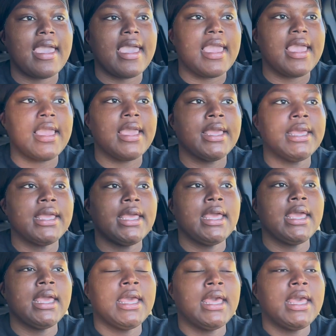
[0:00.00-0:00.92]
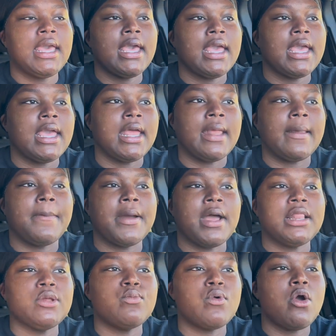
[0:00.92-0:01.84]
8 it
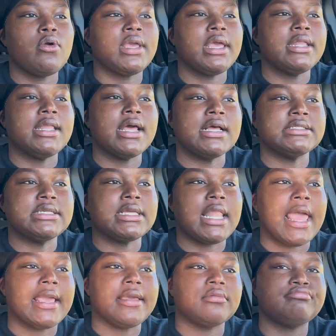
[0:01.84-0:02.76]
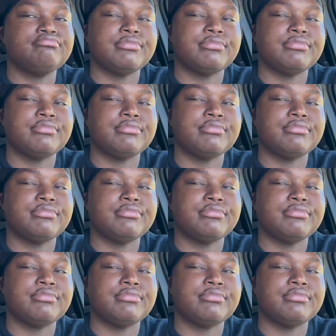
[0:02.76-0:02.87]
probably won't get down to like